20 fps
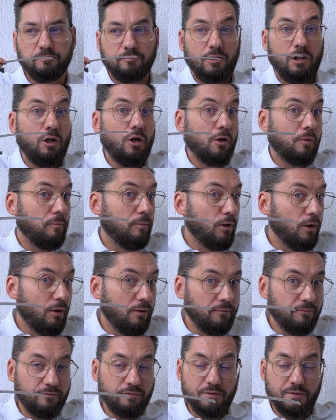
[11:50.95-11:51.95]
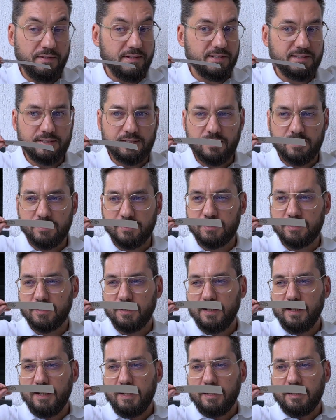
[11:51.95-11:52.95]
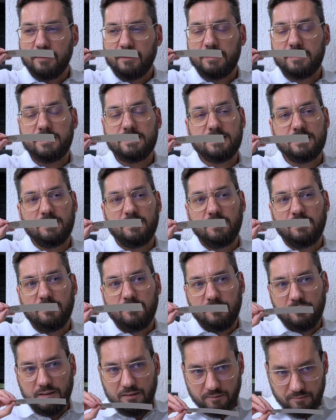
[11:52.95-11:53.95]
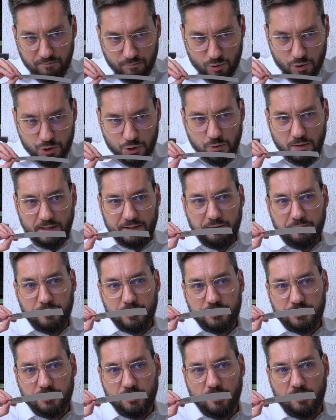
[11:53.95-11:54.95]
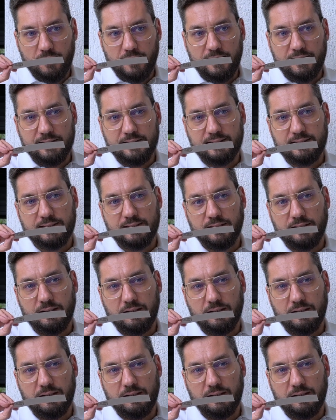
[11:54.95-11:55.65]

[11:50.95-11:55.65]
L'Heure Bleue, for instance, because Mouchoir de Monsieur is,